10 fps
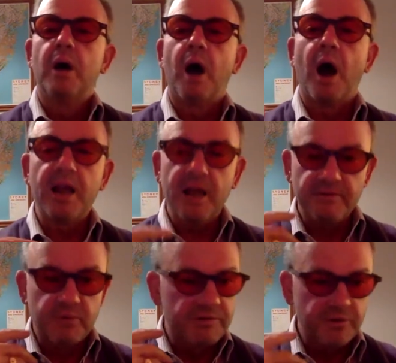I
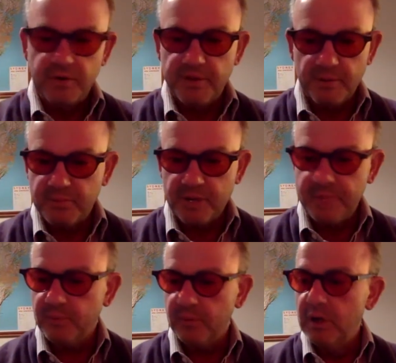have referred them
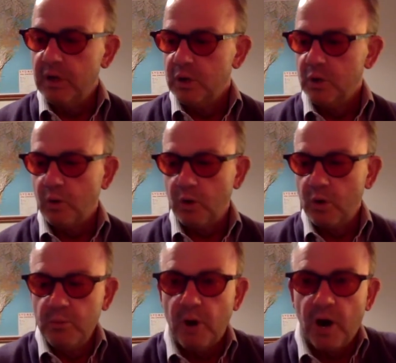people
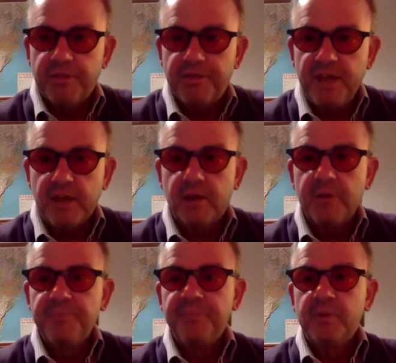whom I think
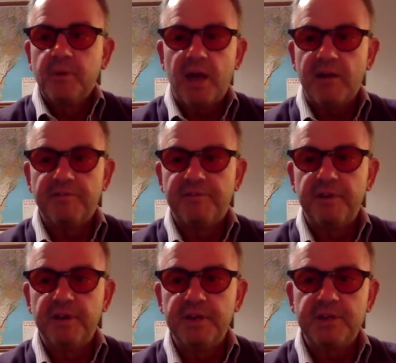have
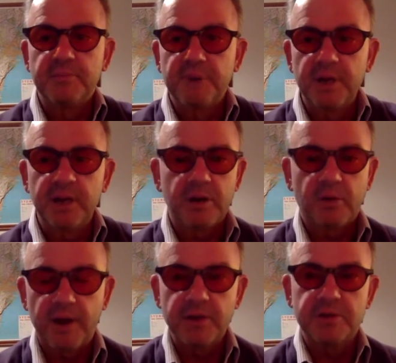instability,
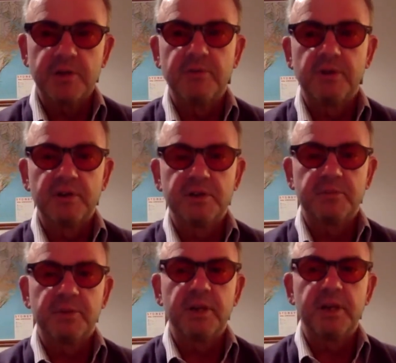craniocervical
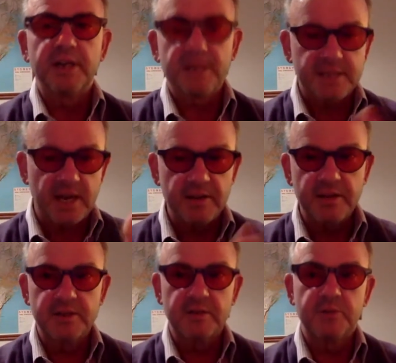instability. Let's say
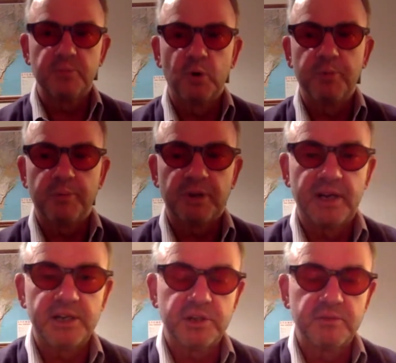there's a small
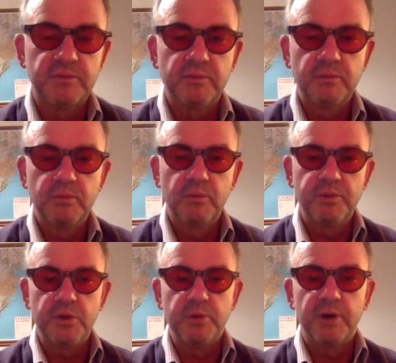population
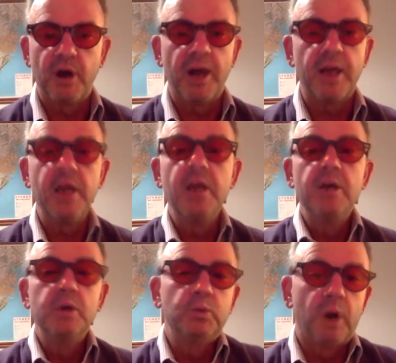with you and I
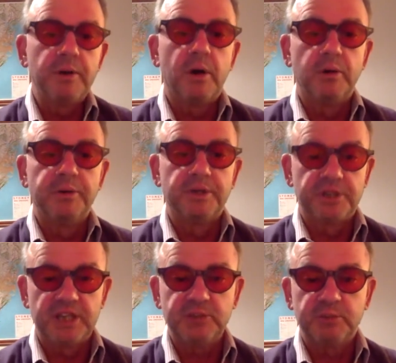who won't hold an
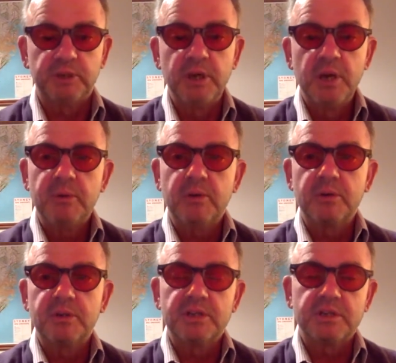adjustment
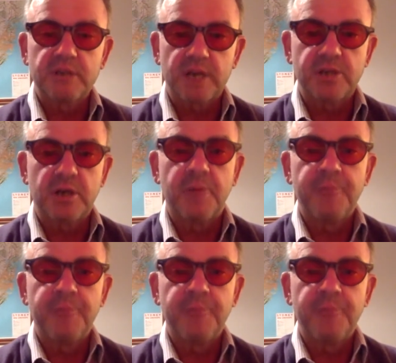because there's such